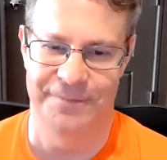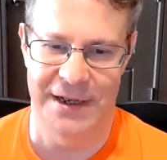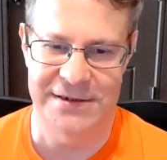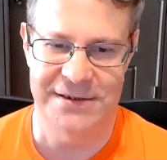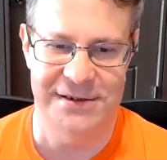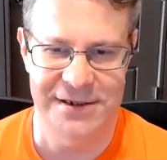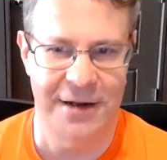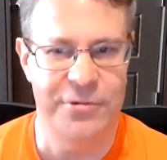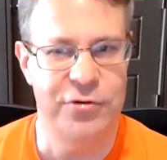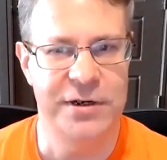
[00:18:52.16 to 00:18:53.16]
it's
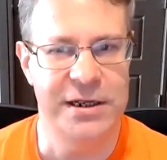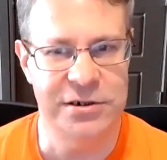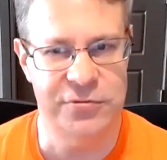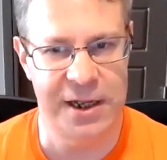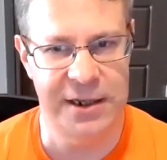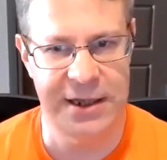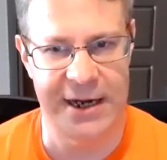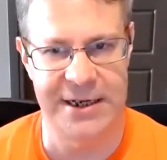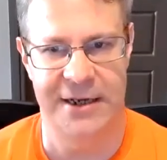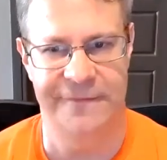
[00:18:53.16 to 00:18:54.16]
some unique string that
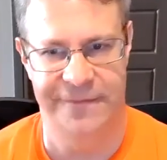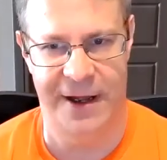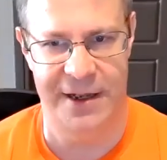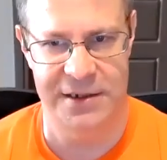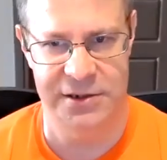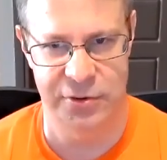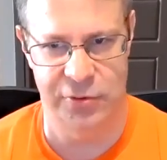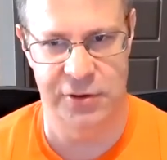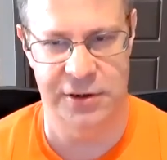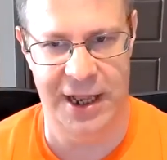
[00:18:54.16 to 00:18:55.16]
identifies
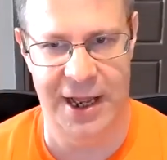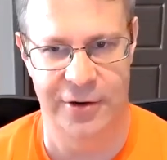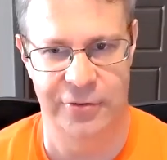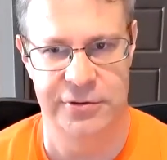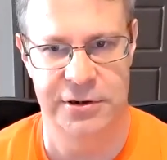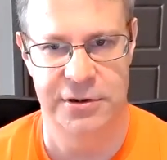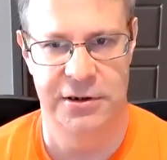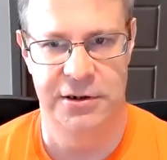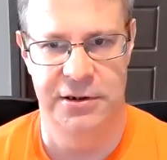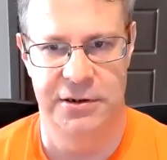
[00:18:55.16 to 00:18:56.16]
your cloud
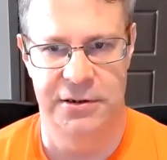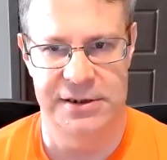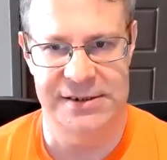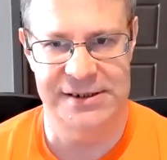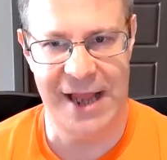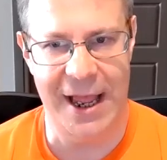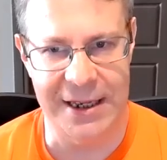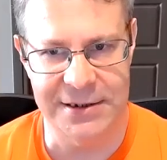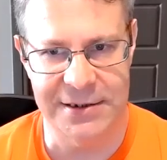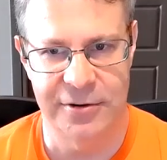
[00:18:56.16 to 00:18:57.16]

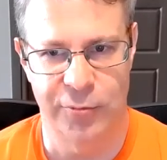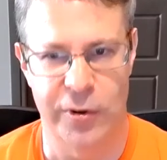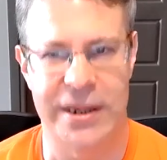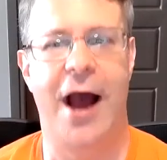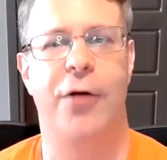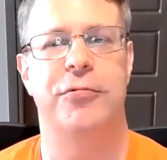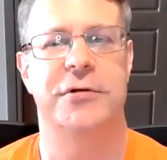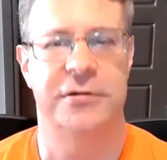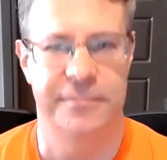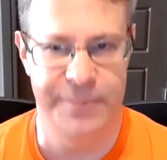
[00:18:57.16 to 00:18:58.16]
site
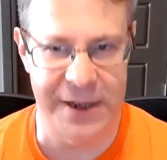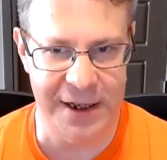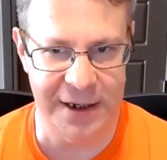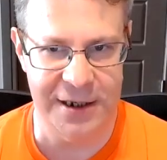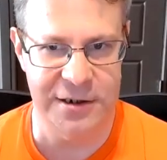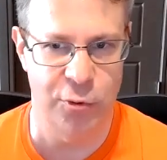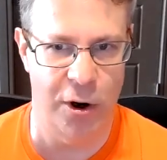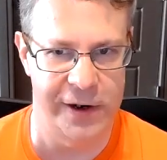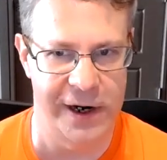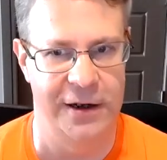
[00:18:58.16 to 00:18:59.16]
without being a
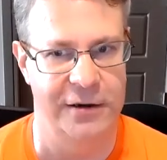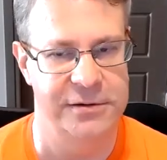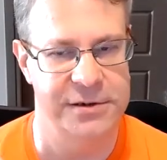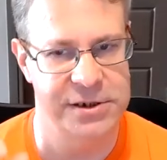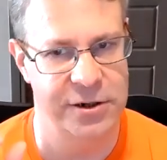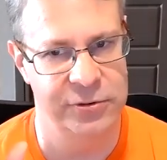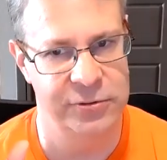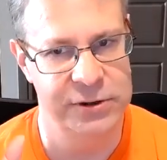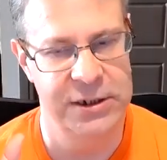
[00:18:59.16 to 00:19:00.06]
URL. So